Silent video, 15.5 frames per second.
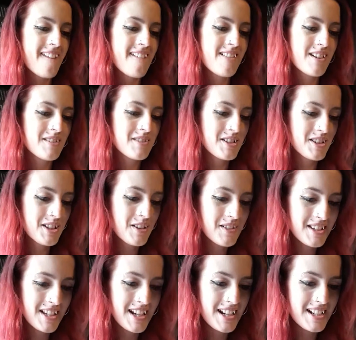And I was so
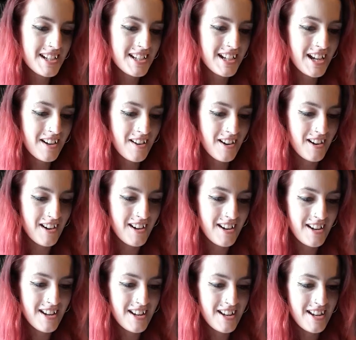excited to get her.
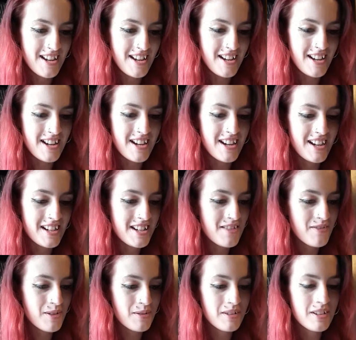
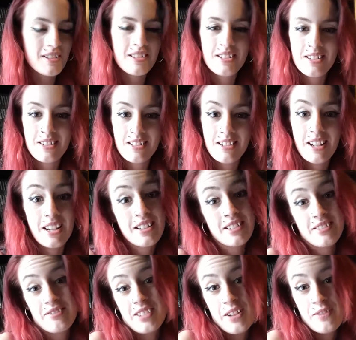I
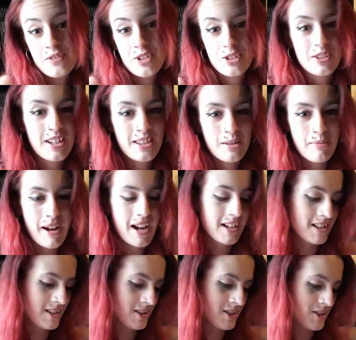left her in the
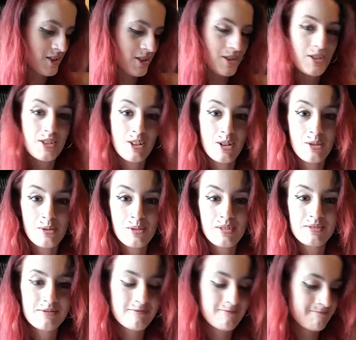package just so
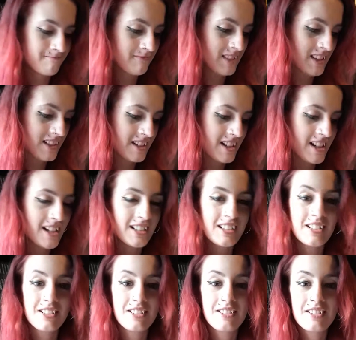I
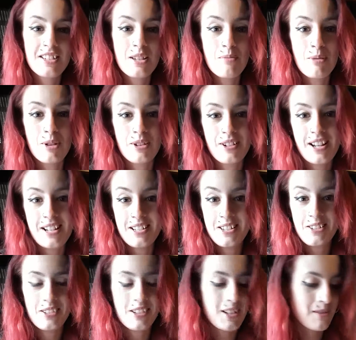could keep her nice
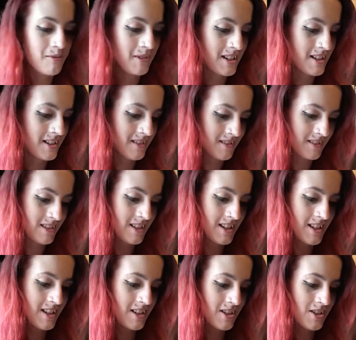looking when I
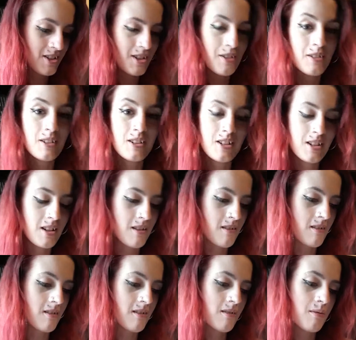showed her to
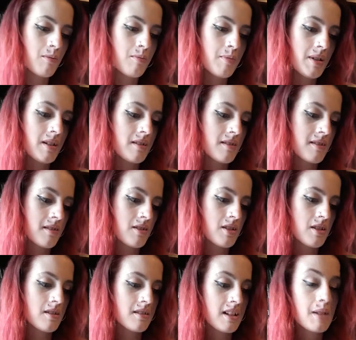y'all. But
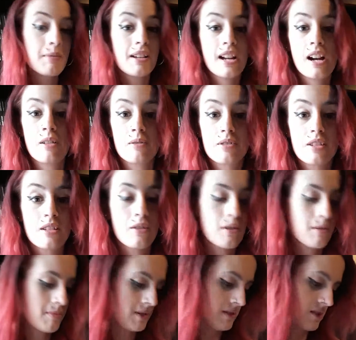she's coming out to go
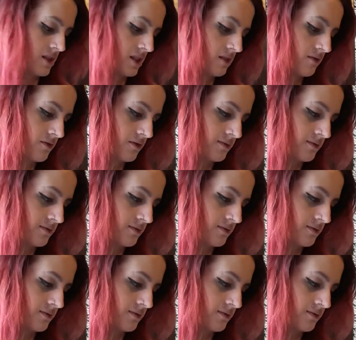up on the shelf.